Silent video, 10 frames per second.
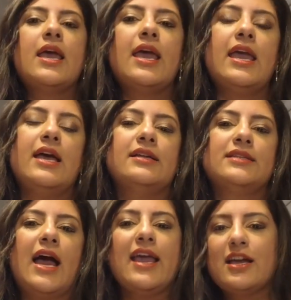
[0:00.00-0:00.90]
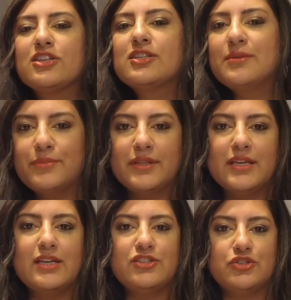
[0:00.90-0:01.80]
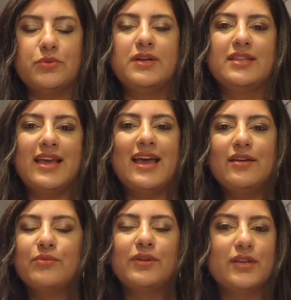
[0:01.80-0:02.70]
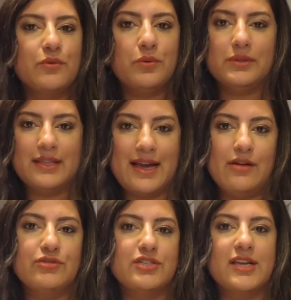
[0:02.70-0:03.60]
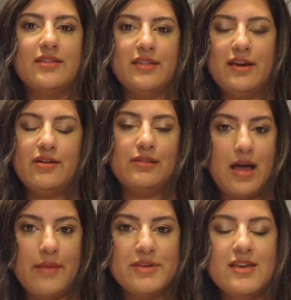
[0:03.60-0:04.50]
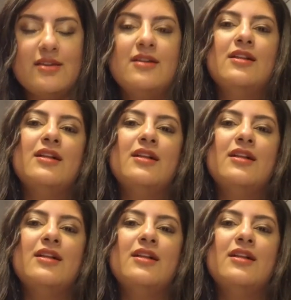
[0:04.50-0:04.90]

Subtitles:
and I actually really enjoyed, they had a really cool lounge in their lobby,